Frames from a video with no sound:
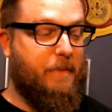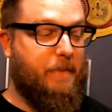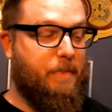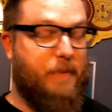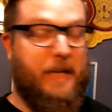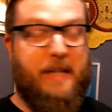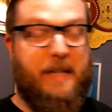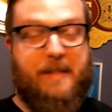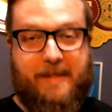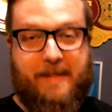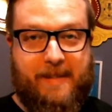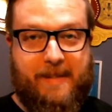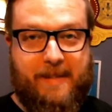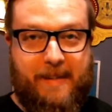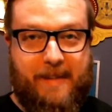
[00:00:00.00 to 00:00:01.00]

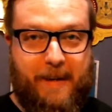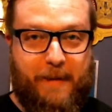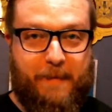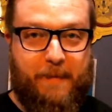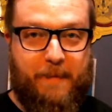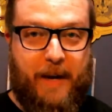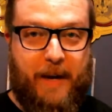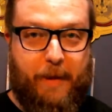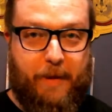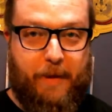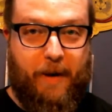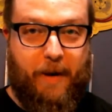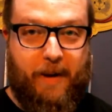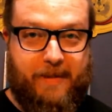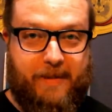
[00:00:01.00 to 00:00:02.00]
bits of my
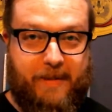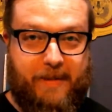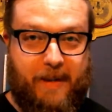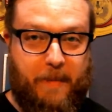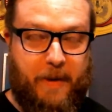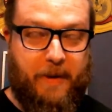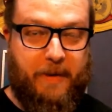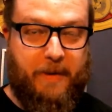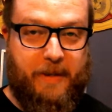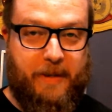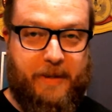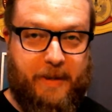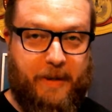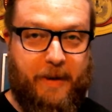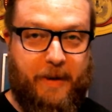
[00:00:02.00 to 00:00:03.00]
thoughts about this
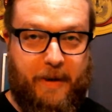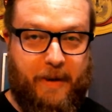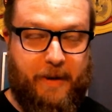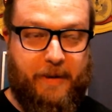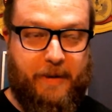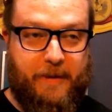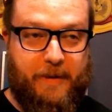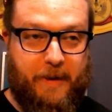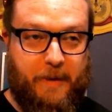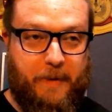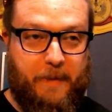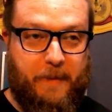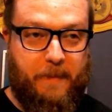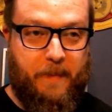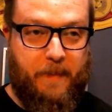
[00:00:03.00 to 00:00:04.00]
cigar.
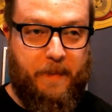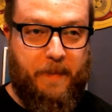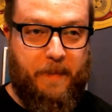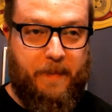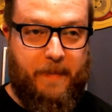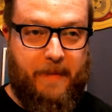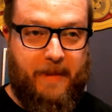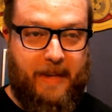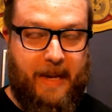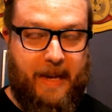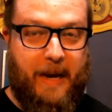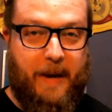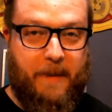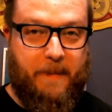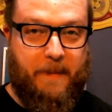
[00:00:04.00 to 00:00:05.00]
So
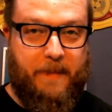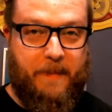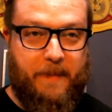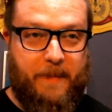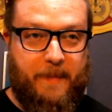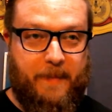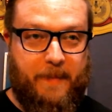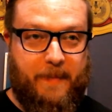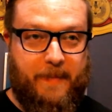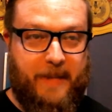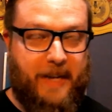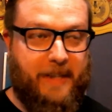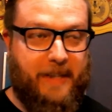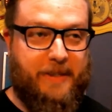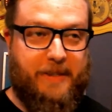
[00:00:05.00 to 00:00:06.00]
yeah,
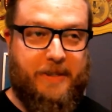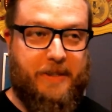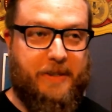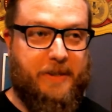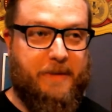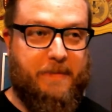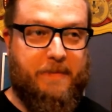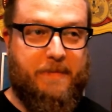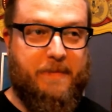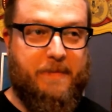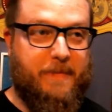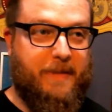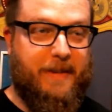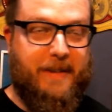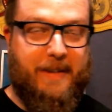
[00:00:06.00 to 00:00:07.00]
that's just
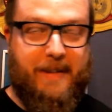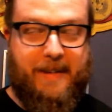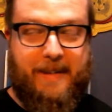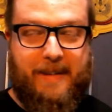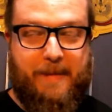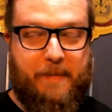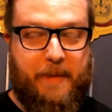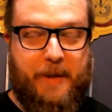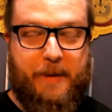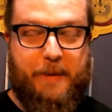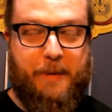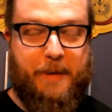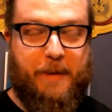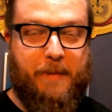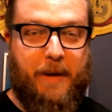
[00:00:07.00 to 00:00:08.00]
me
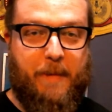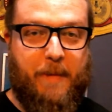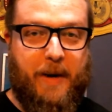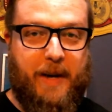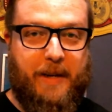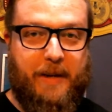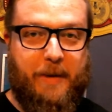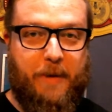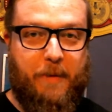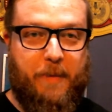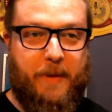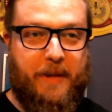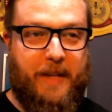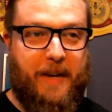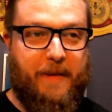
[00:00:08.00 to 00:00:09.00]
losing my mind and
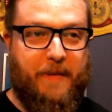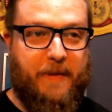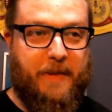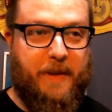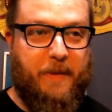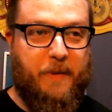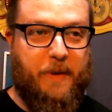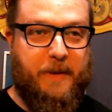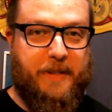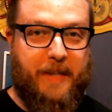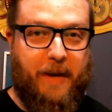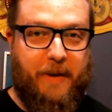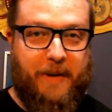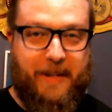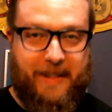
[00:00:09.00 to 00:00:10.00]
hoping that everything works
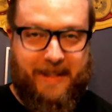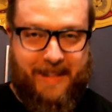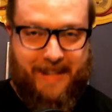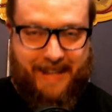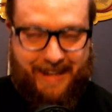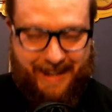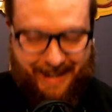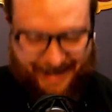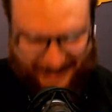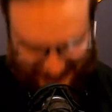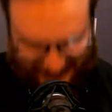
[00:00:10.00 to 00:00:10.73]
out at the end.